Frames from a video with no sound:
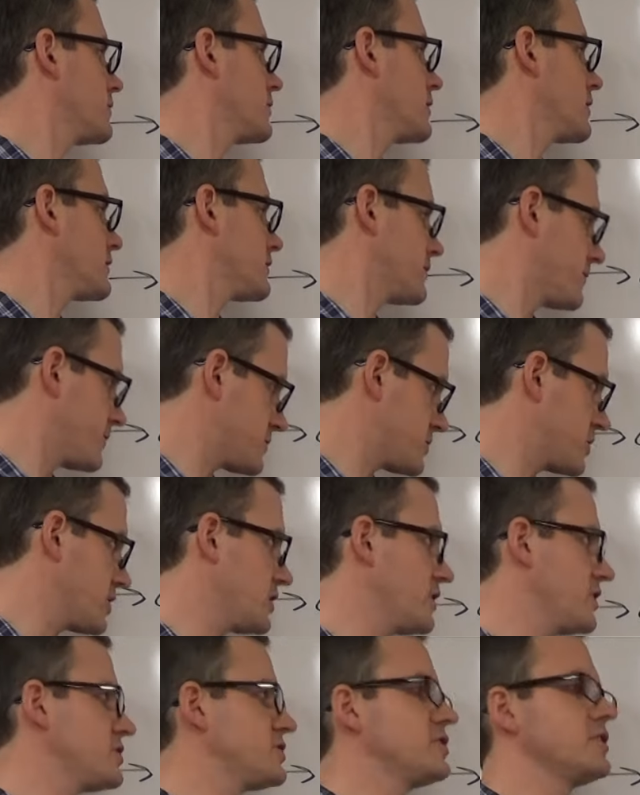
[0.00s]
a sufficient
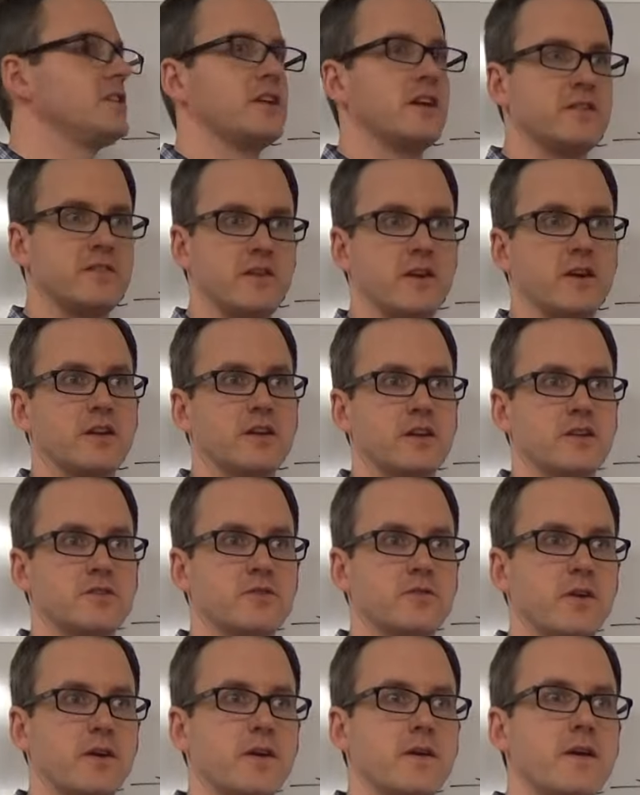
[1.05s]
condition and necessary condition,
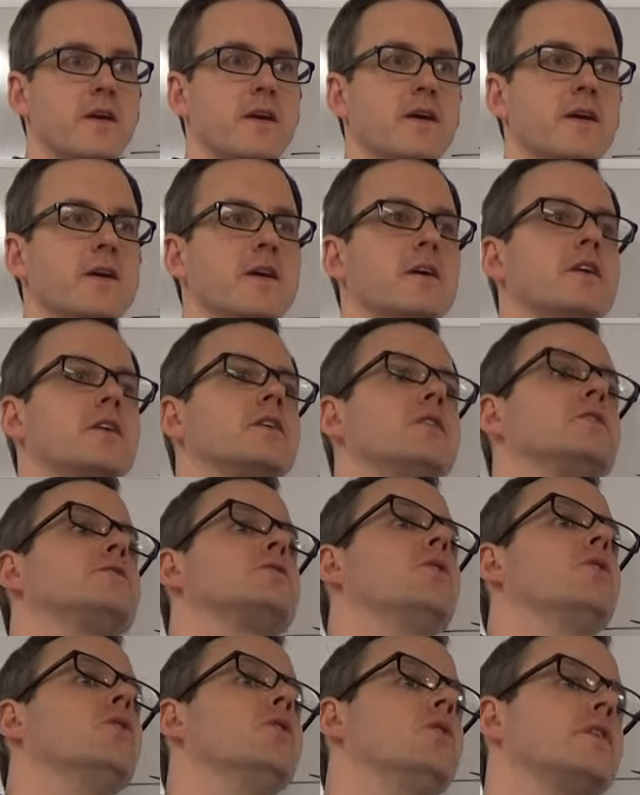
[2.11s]
right?
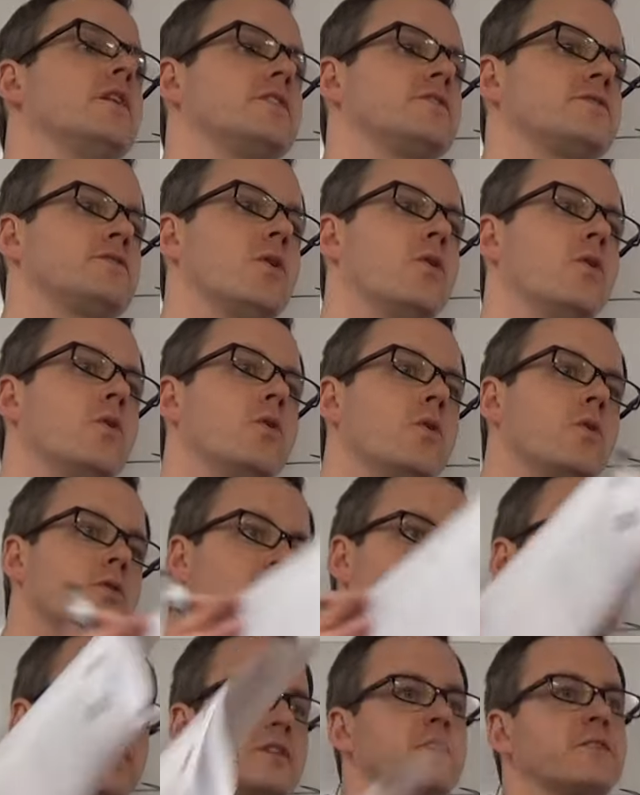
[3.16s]
That's
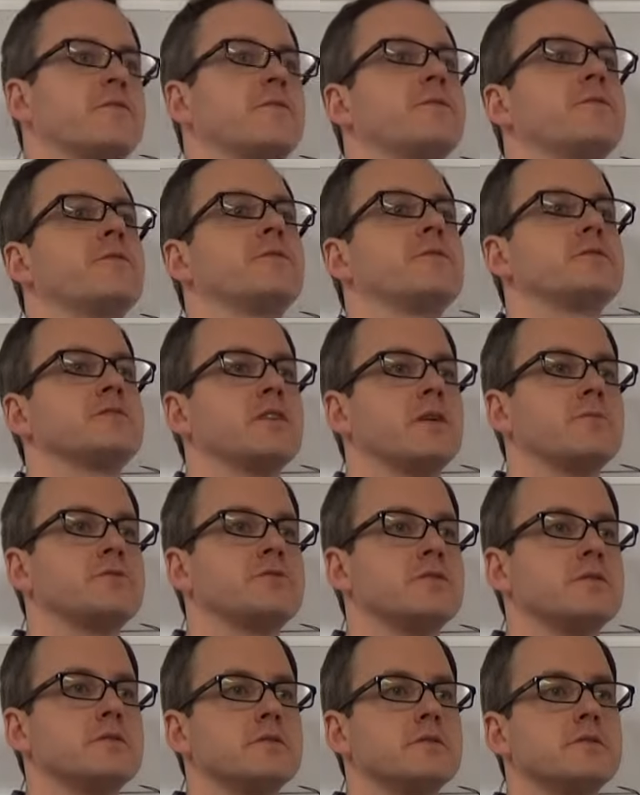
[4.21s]
totally different from
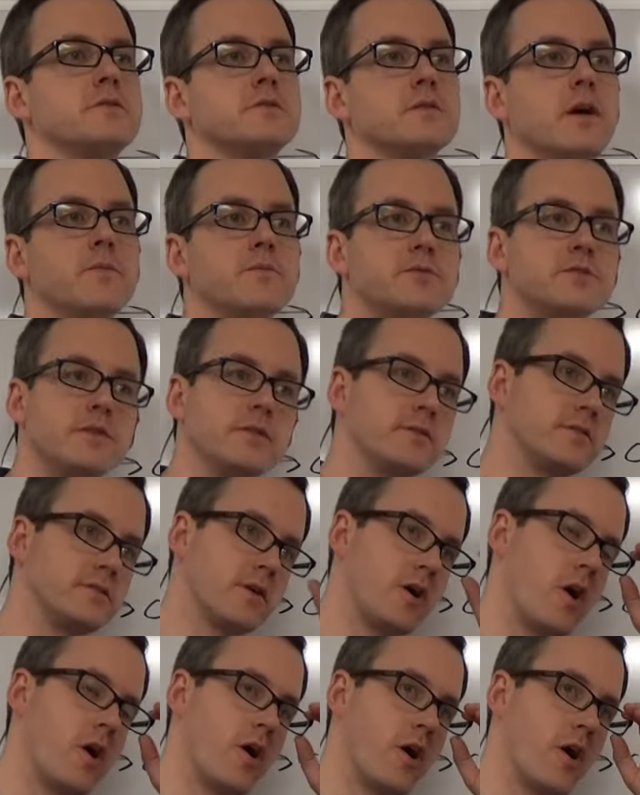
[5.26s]
assumptions. Assumptions
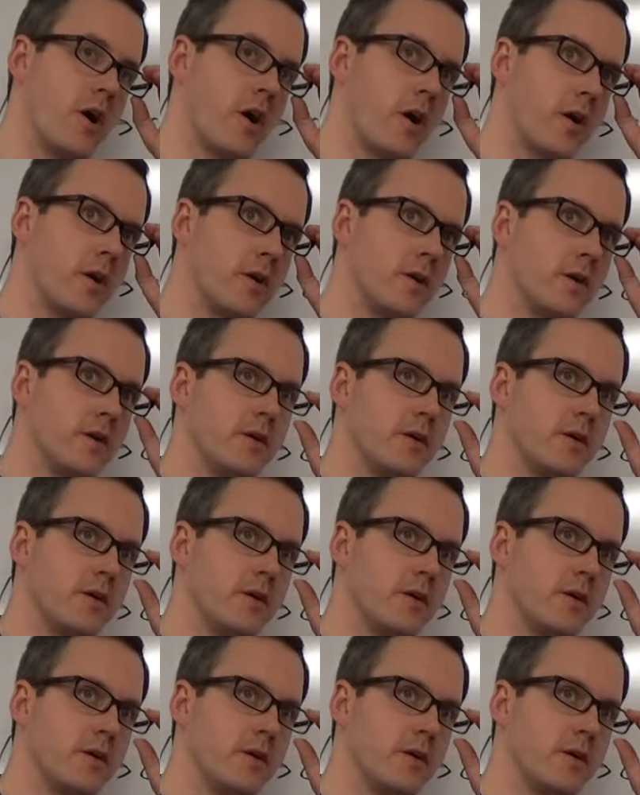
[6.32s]
are,